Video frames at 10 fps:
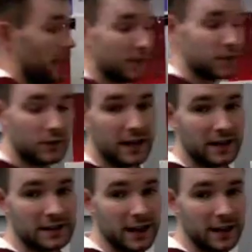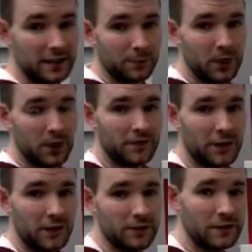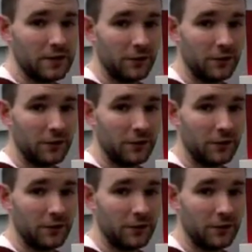And so take a second, pause the video, and see if